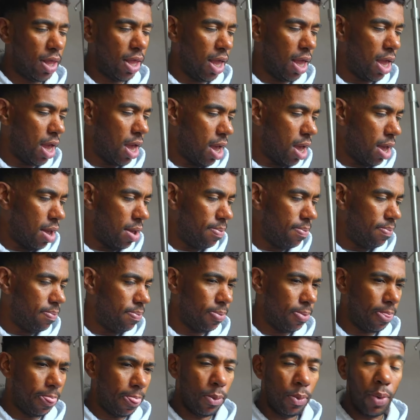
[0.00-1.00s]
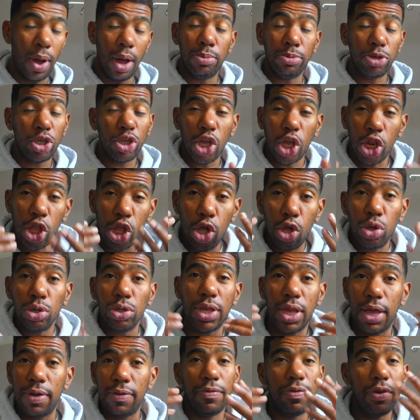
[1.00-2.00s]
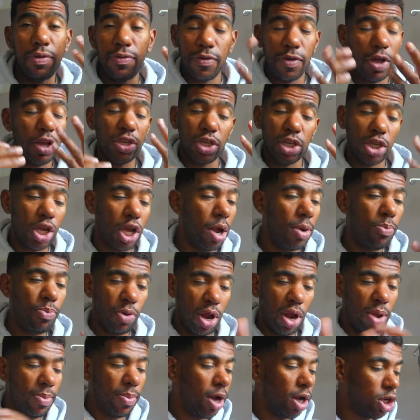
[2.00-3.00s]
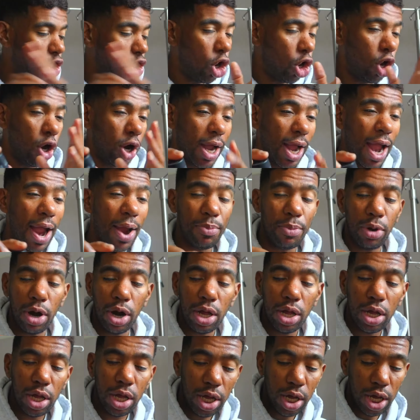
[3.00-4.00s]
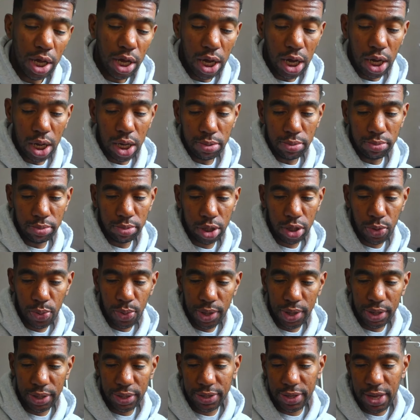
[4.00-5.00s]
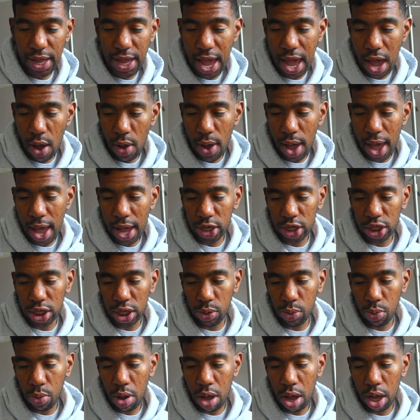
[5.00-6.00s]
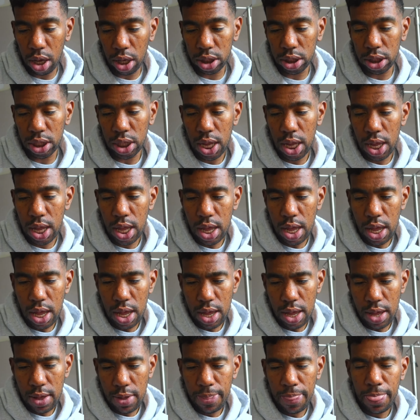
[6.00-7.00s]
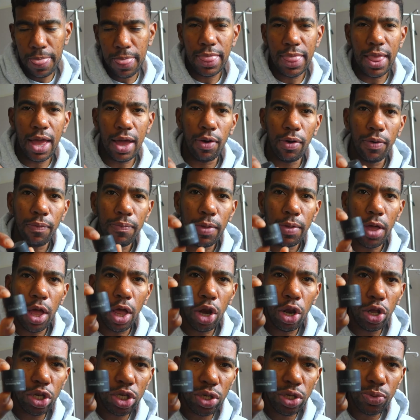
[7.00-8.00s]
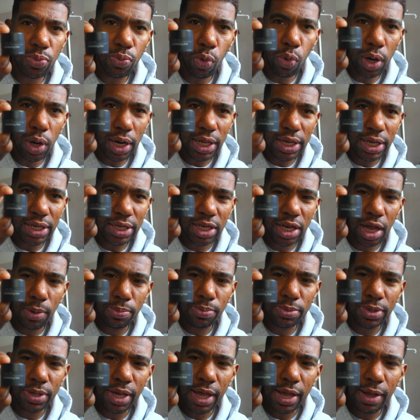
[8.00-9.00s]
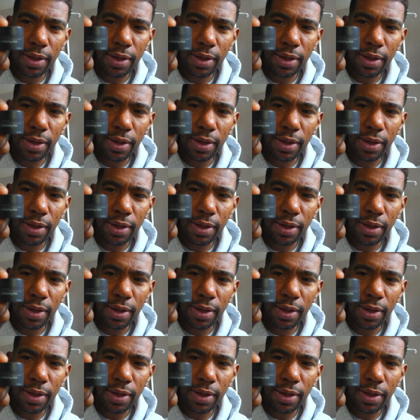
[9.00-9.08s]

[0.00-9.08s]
Um, well, I'm just going to use it for the first time, pretty much, on camera. Um, so we can see how it actually works. Now, a lot smaller, these tubs here.